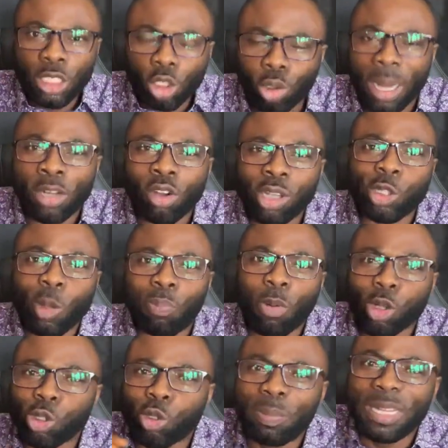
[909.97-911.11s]
You are not
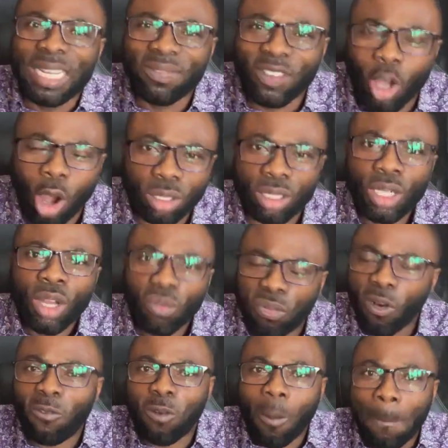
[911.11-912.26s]
supposed to believe God
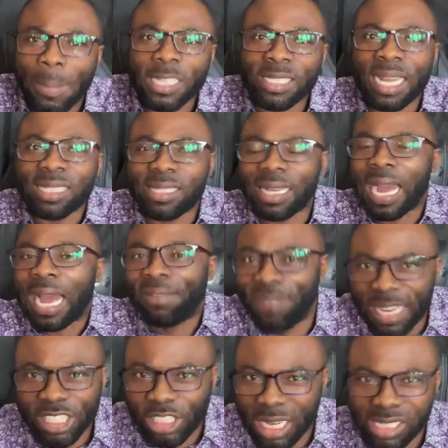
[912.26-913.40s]
for for business
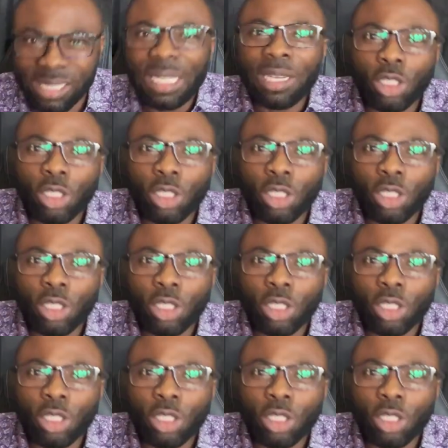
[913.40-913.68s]
adventures.